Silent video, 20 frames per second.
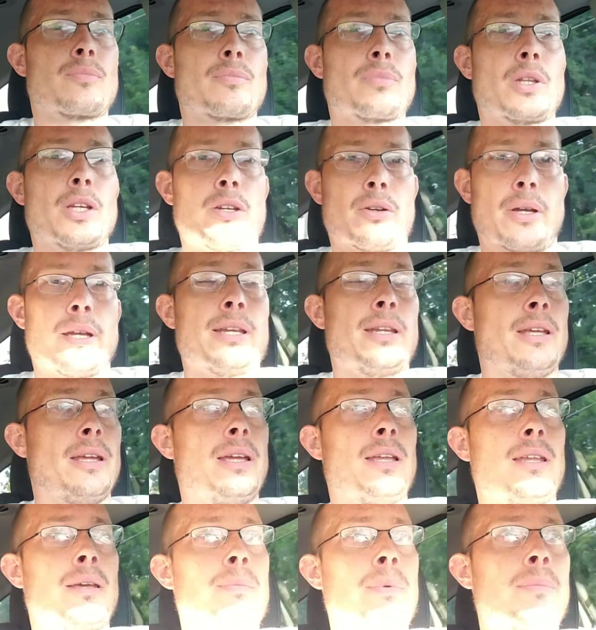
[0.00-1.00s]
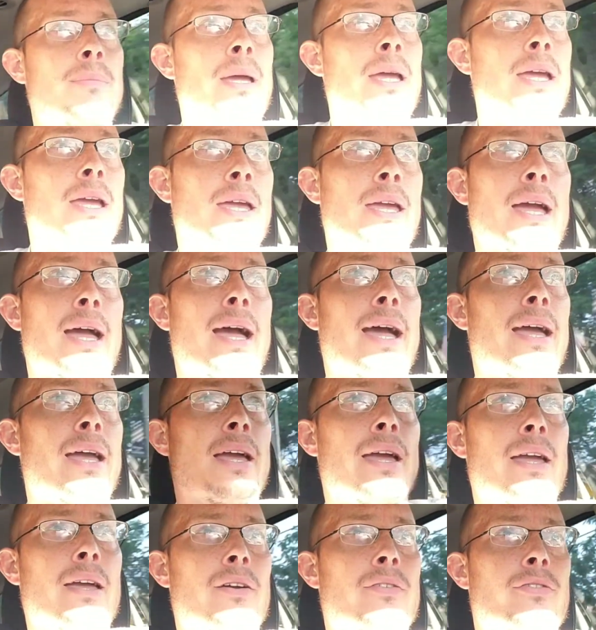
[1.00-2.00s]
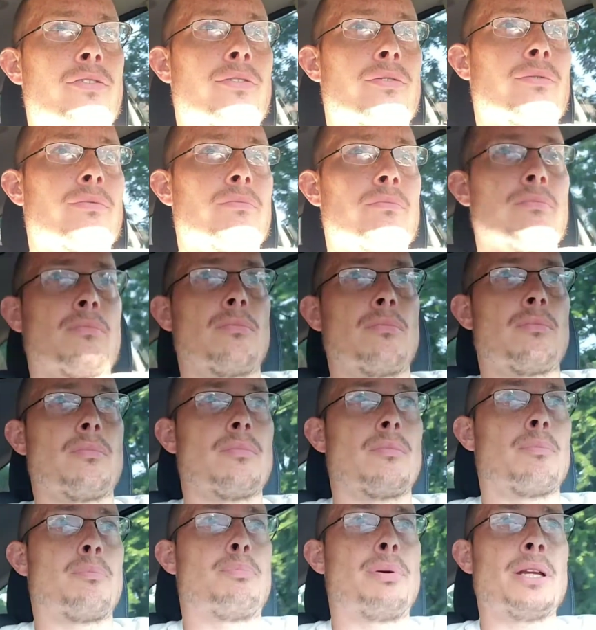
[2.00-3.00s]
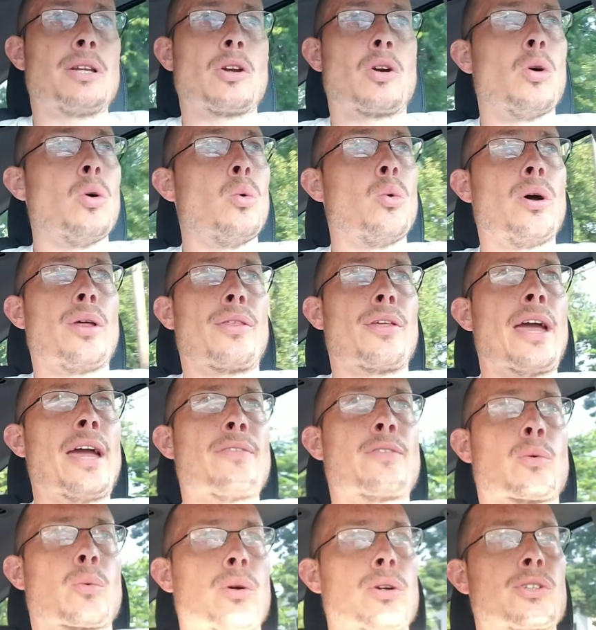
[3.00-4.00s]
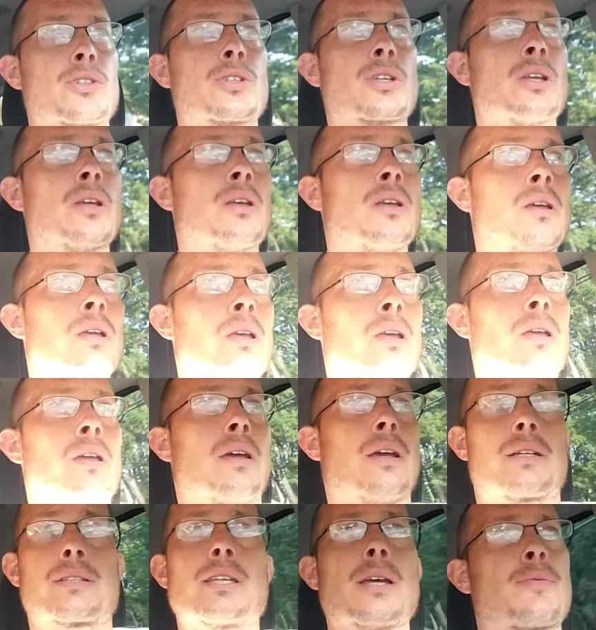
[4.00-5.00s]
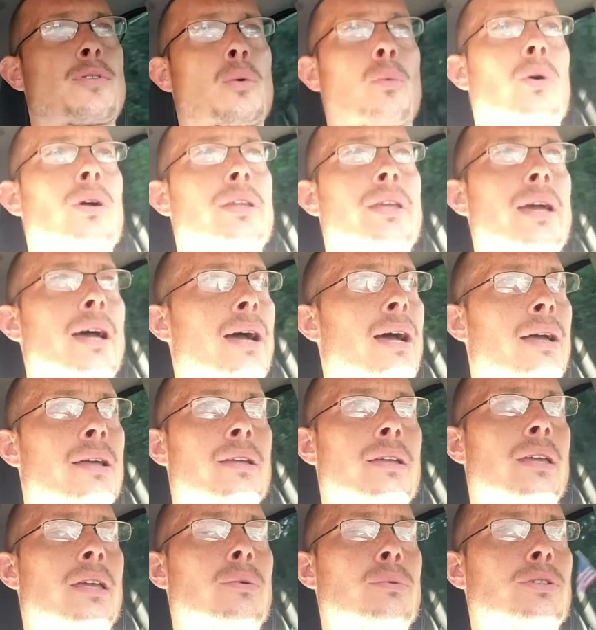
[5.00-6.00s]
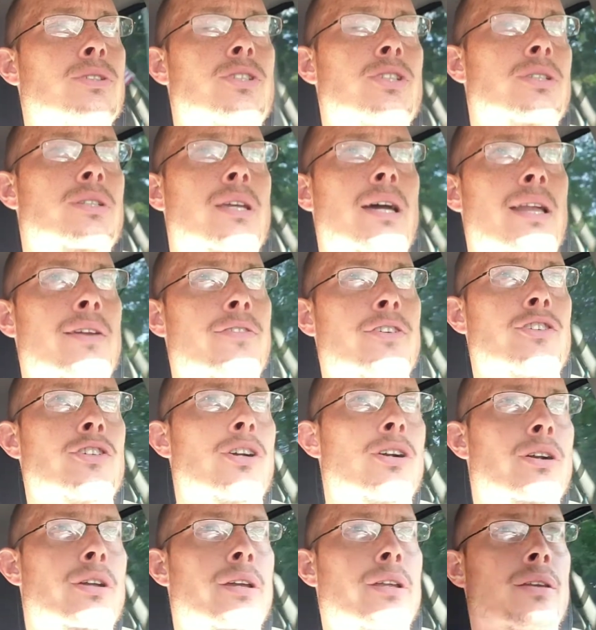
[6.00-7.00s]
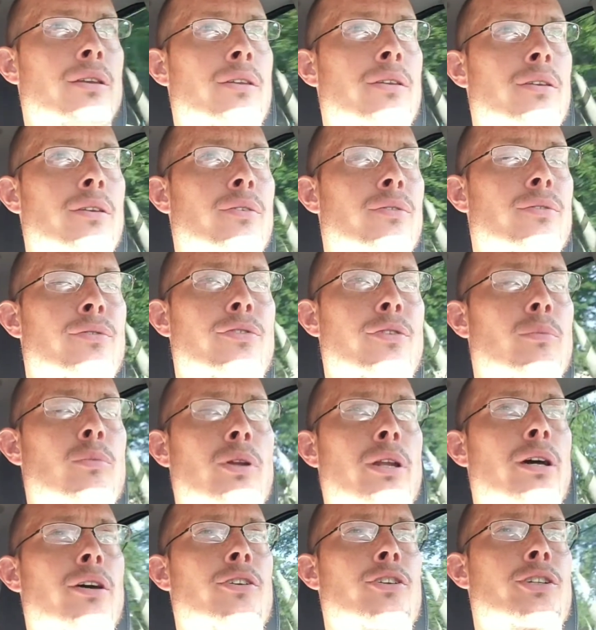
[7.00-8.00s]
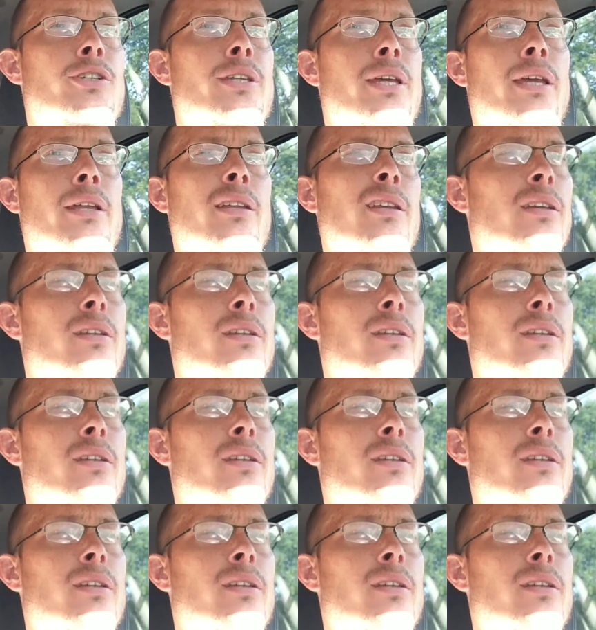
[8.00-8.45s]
in MMA, I have been cool with afterwards. Except for one guy, he was just kind of a jerk, and from what I understand, he